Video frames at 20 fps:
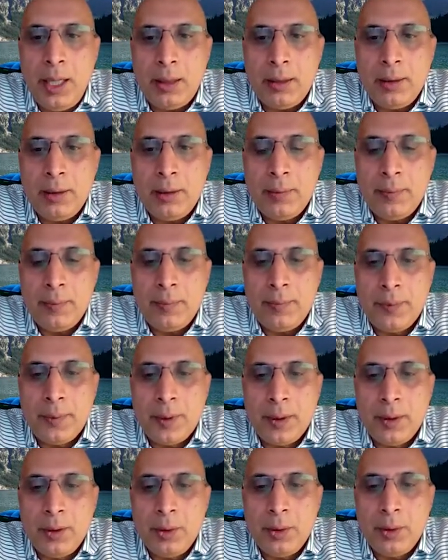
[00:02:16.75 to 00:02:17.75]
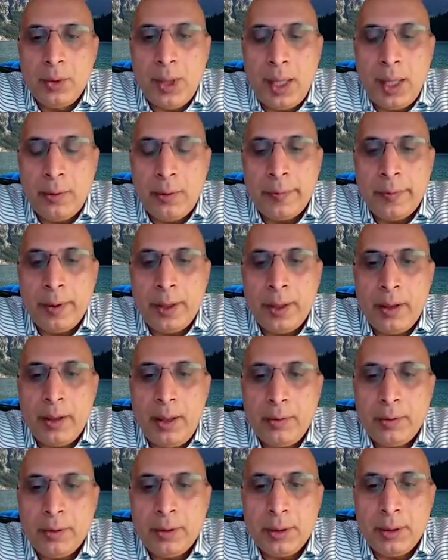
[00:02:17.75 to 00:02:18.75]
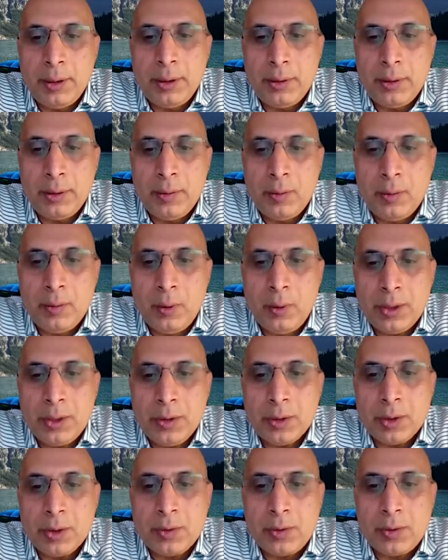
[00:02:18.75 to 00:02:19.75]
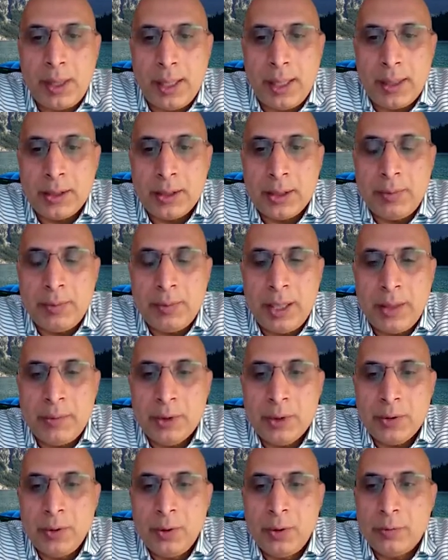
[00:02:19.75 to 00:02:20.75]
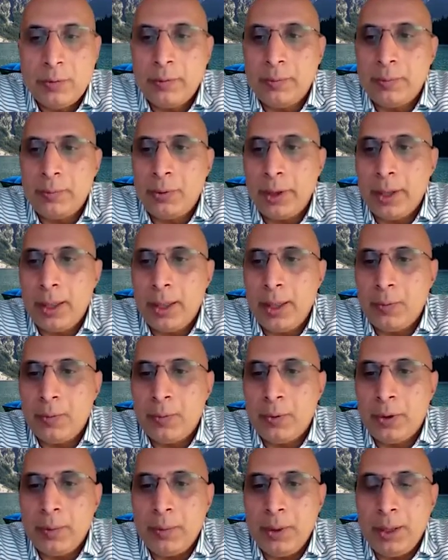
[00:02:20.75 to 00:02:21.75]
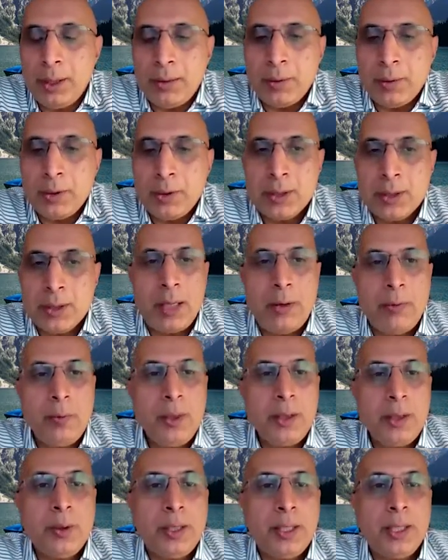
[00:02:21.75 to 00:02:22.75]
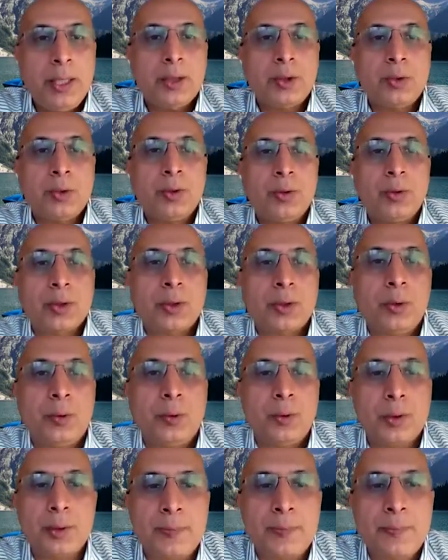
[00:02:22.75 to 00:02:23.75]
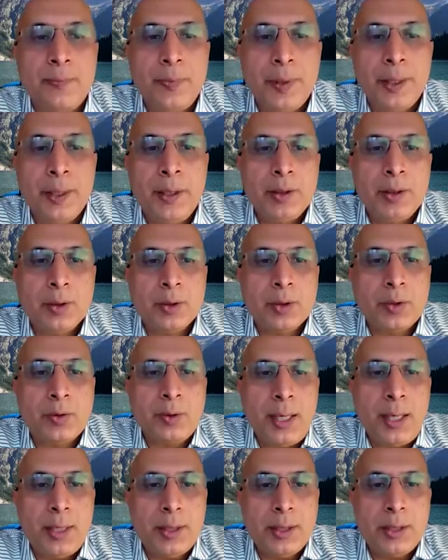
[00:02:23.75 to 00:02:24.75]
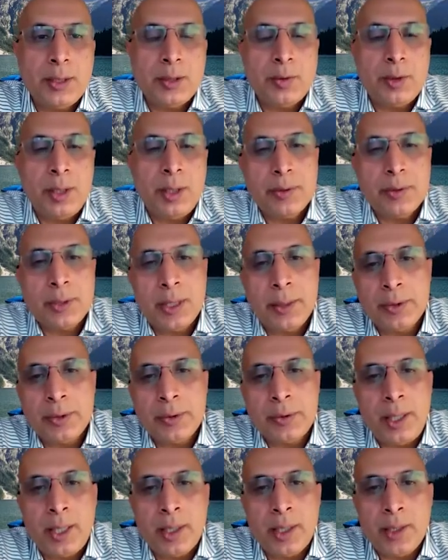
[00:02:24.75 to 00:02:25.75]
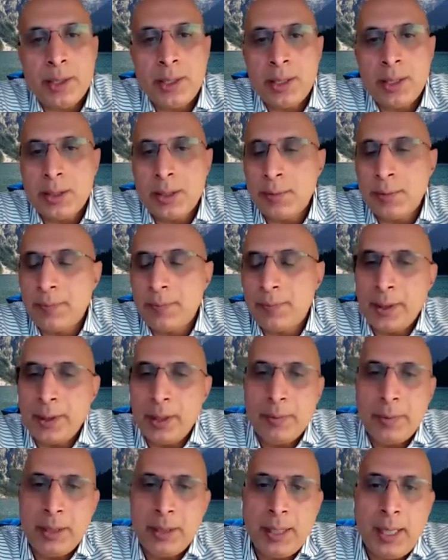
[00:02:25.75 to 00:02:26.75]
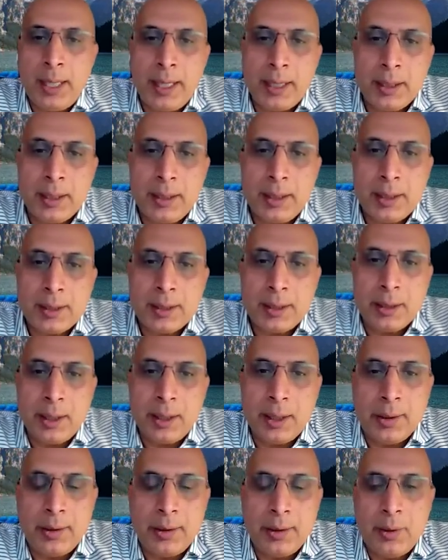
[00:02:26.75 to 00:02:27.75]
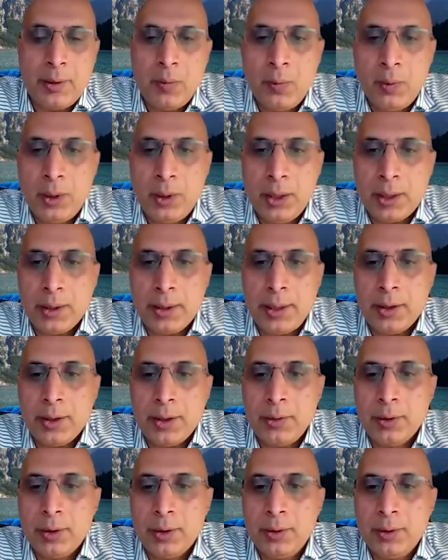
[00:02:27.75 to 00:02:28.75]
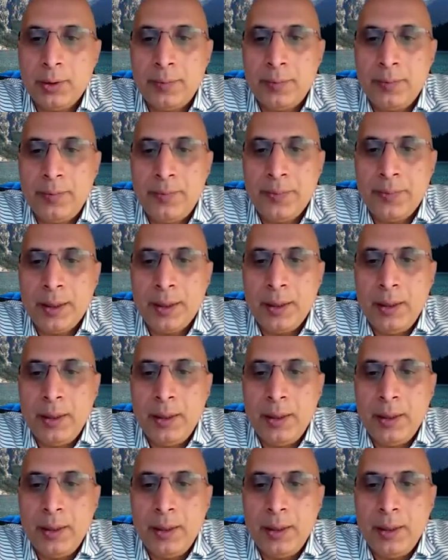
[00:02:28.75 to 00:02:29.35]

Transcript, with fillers: Then you try to figure out what's your strategy by which you'll go from point A to point B, which is how will you get to those goals? So strategies could have sub strategies, there'll be tactics, and then there'll be work that you'll do.